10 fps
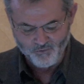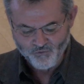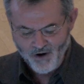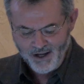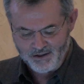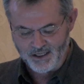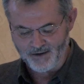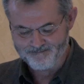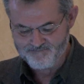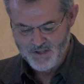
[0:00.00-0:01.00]
And
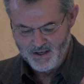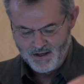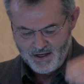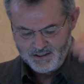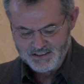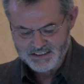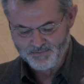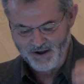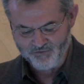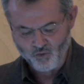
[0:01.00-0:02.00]
finally, it's
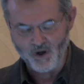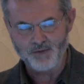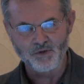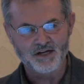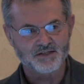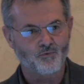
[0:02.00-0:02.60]
about 20 minutes,